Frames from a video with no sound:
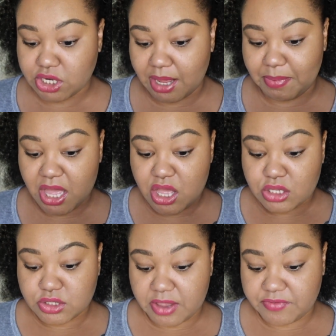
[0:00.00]
shop.
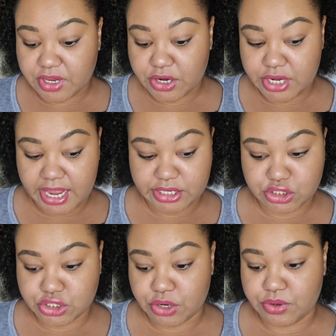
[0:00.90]
So I figured I'd
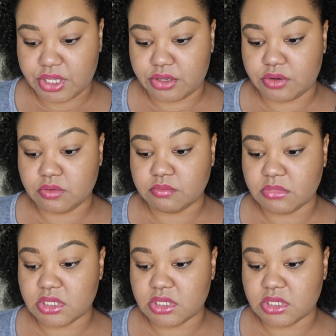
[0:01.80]
show you.